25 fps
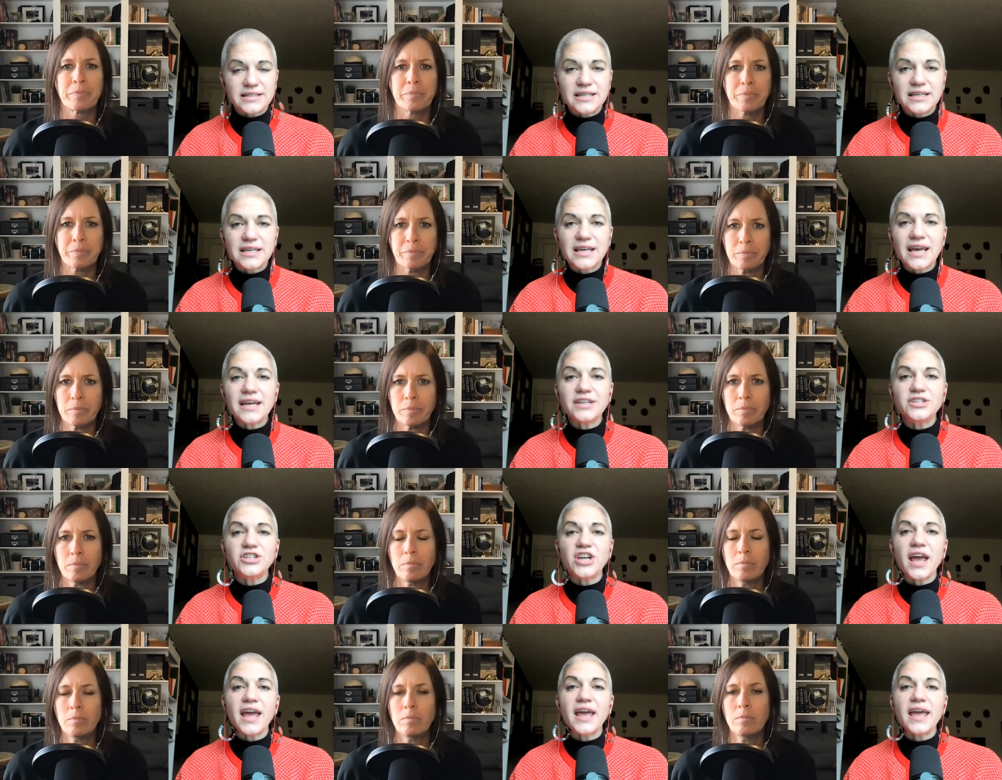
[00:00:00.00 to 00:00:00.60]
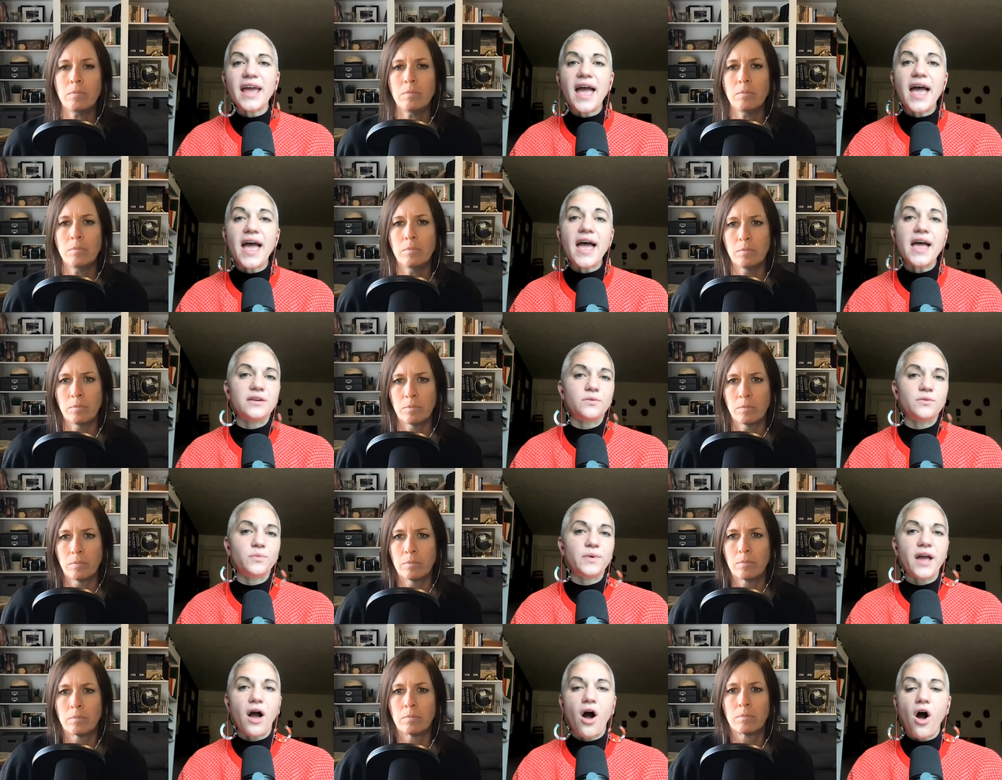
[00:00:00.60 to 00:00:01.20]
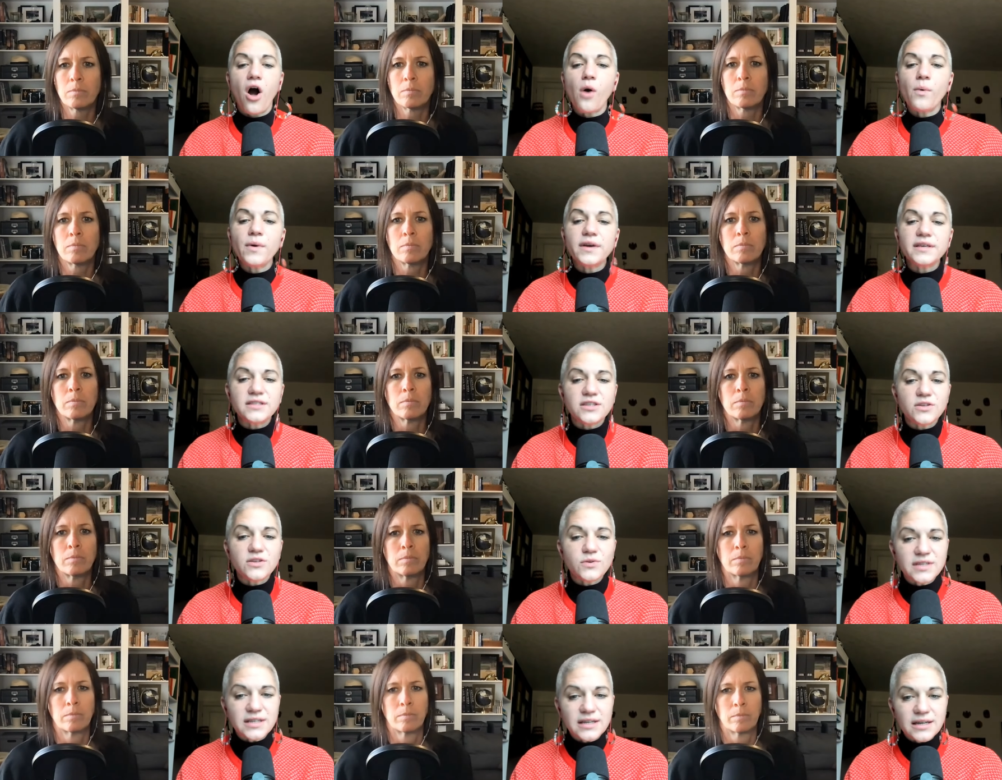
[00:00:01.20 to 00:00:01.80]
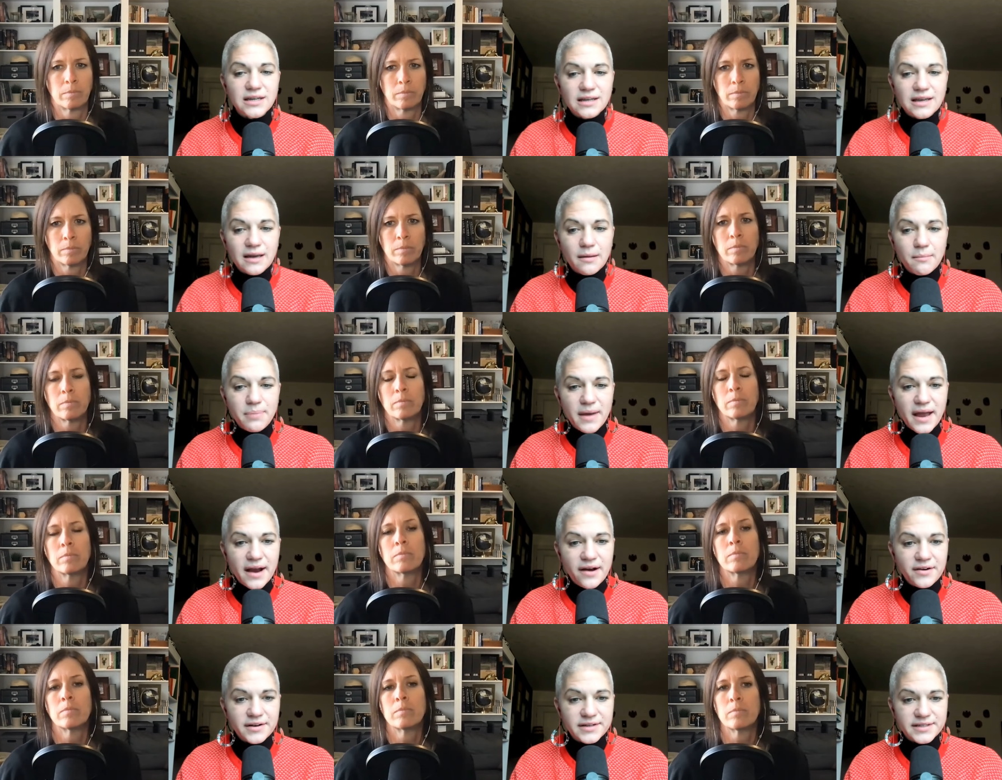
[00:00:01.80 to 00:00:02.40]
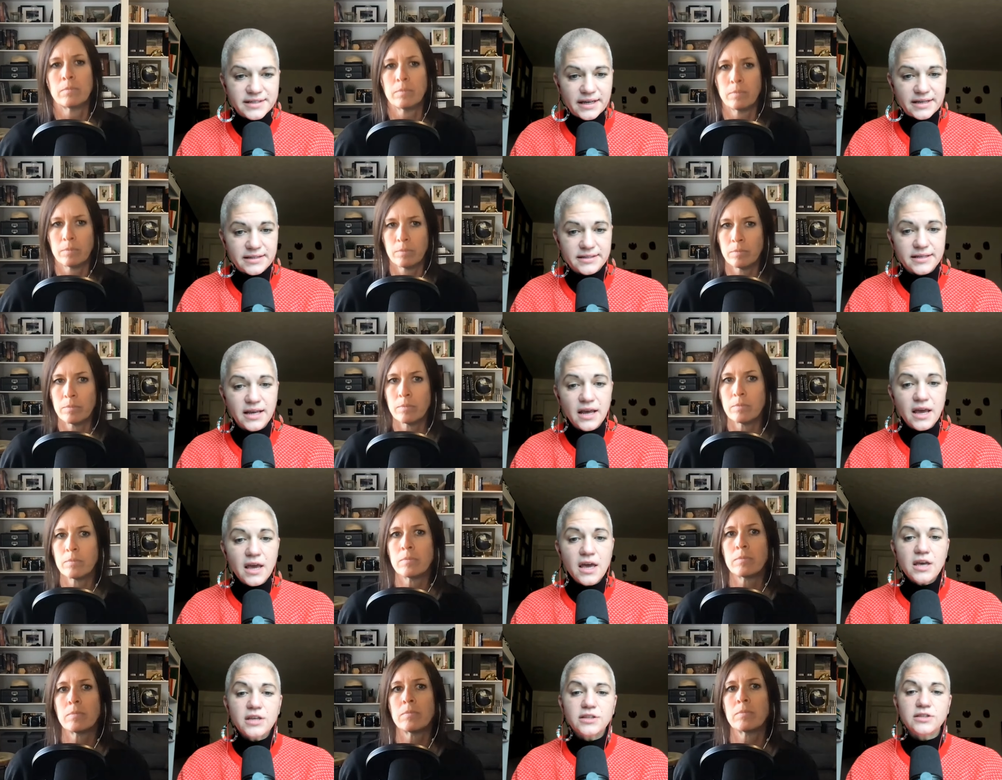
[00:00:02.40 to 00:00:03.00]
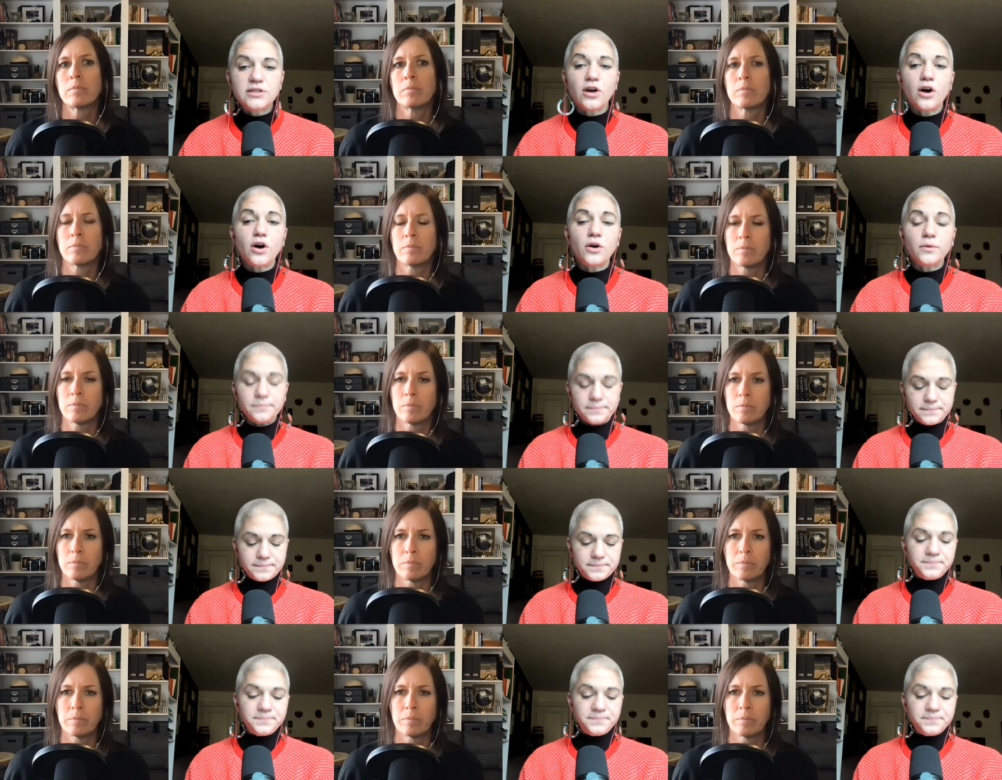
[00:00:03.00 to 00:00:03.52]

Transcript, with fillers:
Speaker 1: T H A N. We always use it in comparisons. So